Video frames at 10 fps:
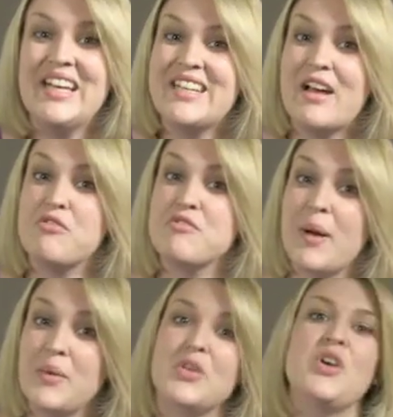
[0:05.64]
Now,
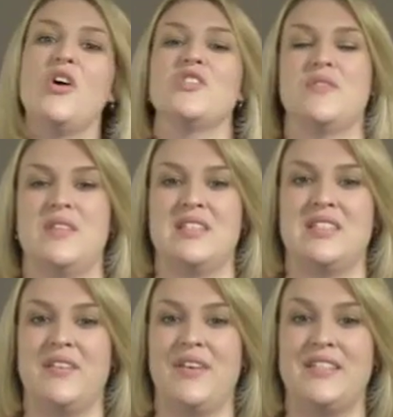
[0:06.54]
throughout the course of this
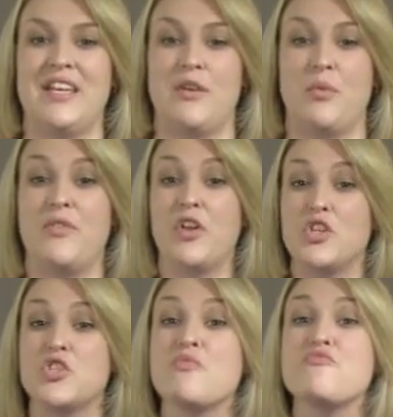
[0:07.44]
DVD, we've
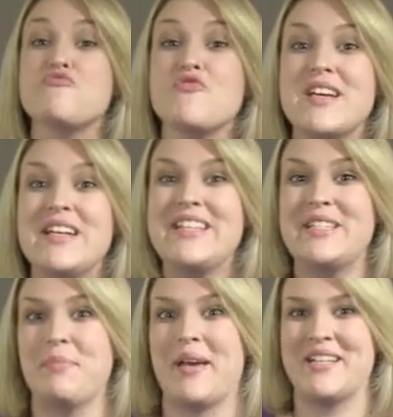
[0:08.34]
learned some really
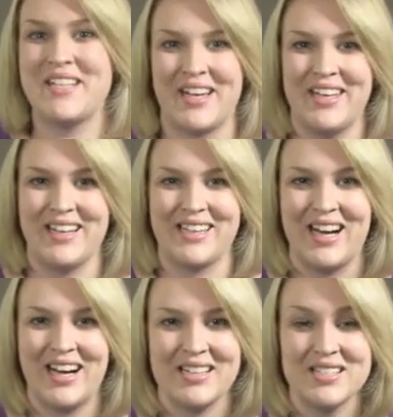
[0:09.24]
spectacular
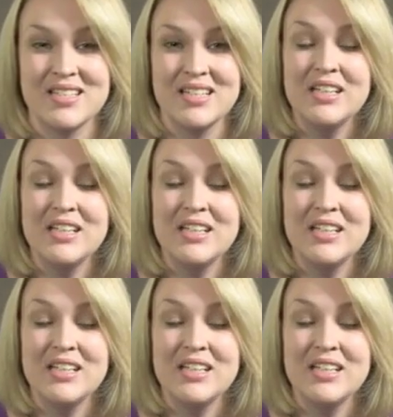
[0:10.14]
cards.